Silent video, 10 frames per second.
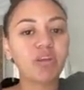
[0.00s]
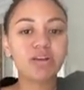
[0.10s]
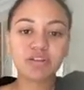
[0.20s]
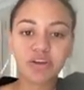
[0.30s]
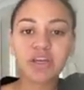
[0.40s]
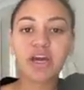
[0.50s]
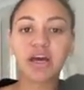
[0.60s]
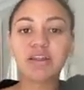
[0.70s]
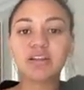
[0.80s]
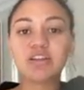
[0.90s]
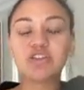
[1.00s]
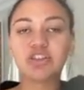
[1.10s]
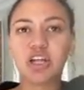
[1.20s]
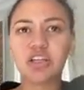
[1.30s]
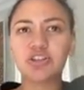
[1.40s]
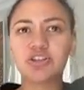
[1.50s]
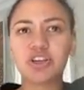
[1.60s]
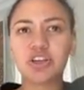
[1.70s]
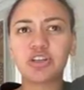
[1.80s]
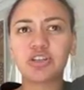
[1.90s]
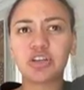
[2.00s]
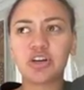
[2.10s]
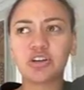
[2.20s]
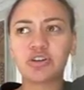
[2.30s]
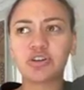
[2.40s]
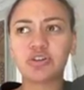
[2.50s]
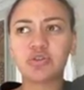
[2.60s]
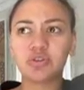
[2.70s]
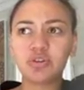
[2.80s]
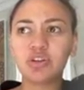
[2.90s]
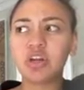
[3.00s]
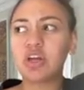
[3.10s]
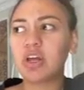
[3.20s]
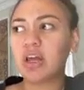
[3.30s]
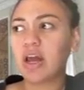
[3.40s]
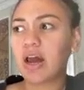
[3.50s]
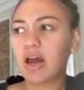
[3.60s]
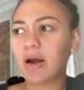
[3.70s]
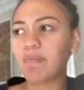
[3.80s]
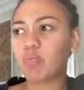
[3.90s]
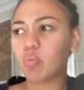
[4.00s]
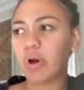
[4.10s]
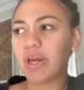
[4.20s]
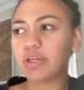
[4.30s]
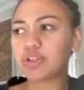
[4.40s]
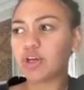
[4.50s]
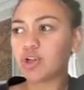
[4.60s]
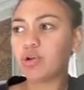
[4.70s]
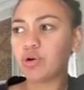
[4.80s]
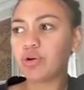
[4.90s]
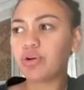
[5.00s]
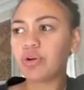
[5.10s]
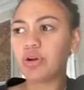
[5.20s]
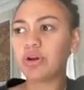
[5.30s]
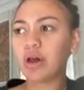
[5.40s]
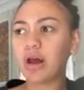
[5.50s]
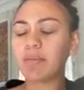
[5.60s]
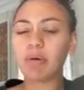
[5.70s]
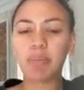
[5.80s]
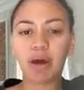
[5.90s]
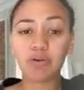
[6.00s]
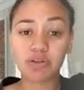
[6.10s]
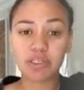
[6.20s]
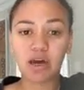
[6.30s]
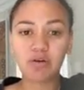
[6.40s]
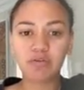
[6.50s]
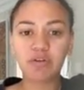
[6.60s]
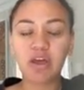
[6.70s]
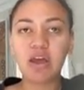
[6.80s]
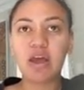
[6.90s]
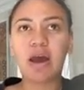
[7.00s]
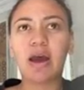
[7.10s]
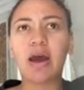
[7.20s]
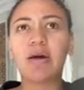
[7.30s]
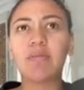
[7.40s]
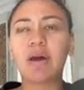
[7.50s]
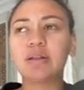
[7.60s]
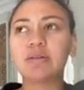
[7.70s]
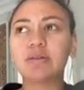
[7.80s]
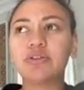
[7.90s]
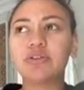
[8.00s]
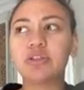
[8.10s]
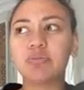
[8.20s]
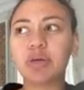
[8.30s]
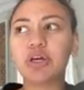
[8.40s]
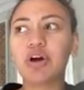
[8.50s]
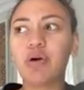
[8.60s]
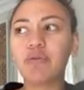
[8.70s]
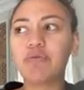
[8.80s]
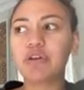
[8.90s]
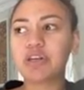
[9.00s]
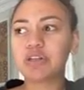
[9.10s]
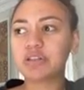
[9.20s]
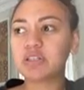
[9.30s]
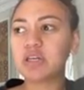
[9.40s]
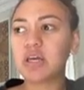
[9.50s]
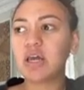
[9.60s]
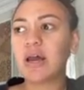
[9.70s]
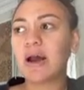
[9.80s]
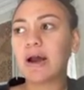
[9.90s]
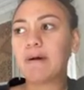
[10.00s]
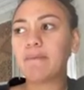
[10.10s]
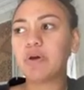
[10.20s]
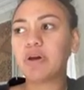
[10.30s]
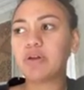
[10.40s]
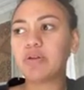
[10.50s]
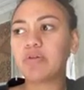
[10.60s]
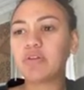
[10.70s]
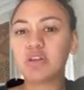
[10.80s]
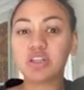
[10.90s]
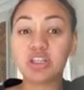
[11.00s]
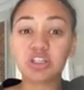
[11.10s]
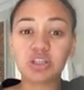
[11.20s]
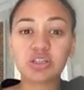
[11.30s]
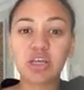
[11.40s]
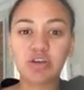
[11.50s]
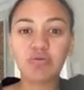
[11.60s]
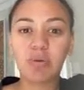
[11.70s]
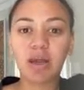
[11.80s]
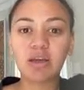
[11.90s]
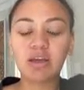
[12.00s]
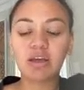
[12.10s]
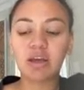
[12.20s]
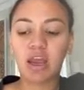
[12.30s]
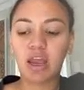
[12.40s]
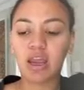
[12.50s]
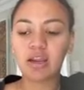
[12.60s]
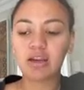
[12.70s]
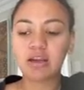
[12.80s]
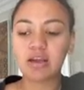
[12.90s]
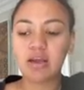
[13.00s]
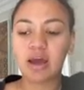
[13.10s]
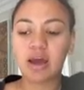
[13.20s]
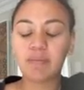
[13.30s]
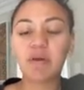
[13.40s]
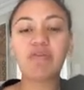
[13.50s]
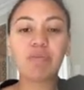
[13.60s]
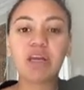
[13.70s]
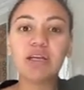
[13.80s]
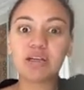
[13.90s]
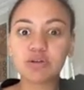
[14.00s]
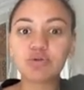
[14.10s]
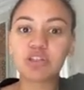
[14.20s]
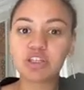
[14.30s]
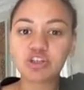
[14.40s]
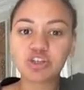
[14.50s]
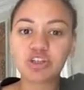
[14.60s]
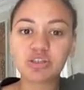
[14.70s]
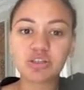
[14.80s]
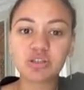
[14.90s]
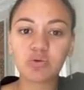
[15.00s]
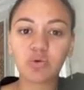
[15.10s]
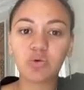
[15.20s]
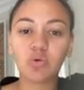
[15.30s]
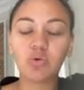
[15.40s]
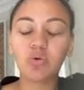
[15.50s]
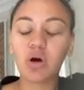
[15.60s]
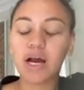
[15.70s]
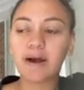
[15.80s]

So yeah, I think this challenge is a good way to learn about yourself and to be confident in the decisions that you make, and even making little decisions or